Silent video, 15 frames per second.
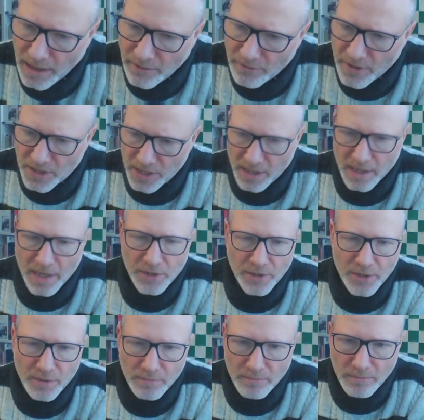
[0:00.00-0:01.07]

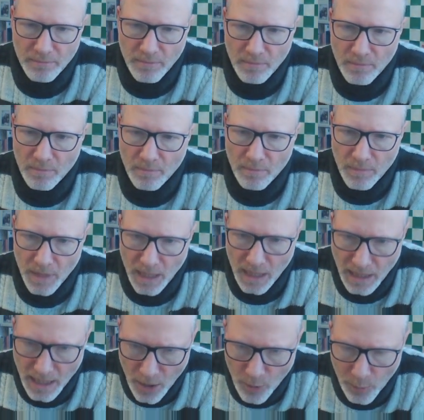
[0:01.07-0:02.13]
resignation. He
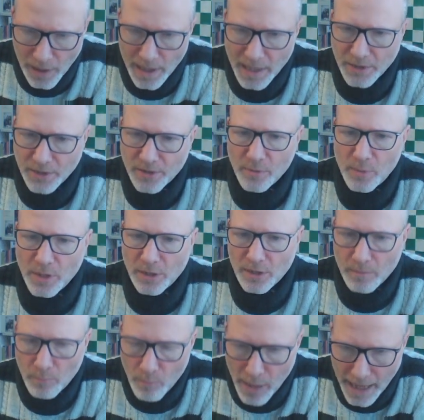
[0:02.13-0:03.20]
now plays the
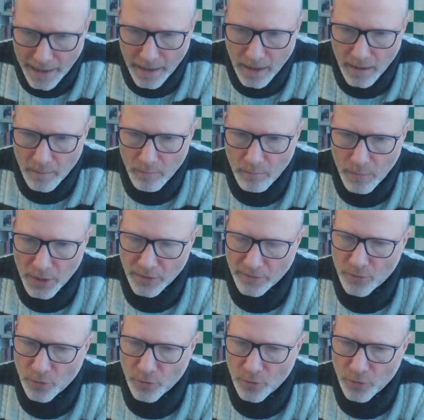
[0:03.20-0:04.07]
bishop back. But of